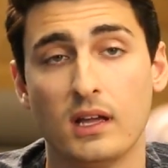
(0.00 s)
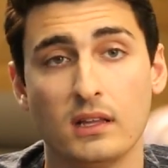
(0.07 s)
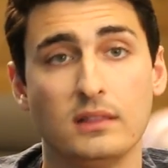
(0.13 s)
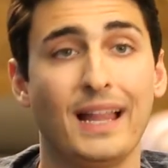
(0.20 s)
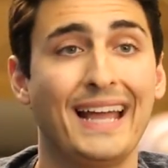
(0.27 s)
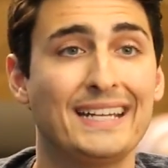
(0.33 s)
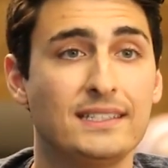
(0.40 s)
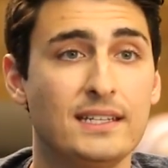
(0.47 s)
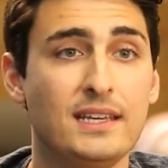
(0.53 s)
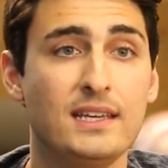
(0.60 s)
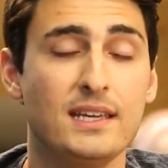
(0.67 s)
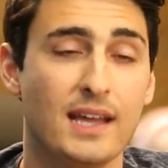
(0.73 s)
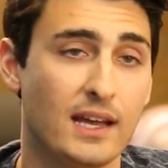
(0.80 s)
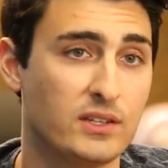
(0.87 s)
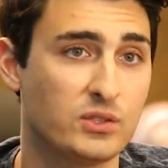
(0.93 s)
like
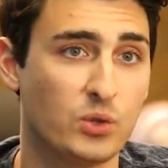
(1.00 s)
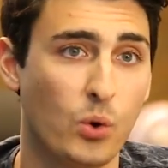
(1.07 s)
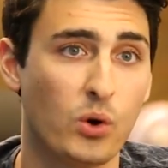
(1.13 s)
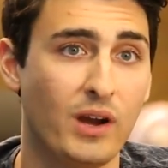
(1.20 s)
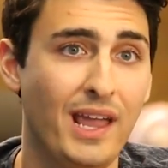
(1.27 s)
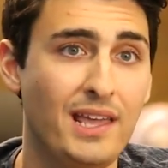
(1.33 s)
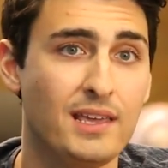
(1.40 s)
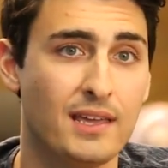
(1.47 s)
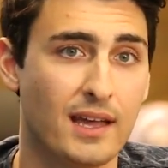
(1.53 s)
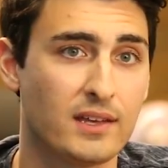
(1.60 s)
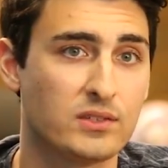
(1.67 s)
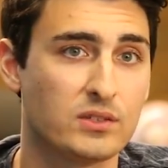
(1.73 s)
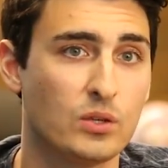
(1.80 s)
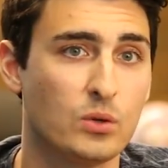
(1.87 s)
DES or AES,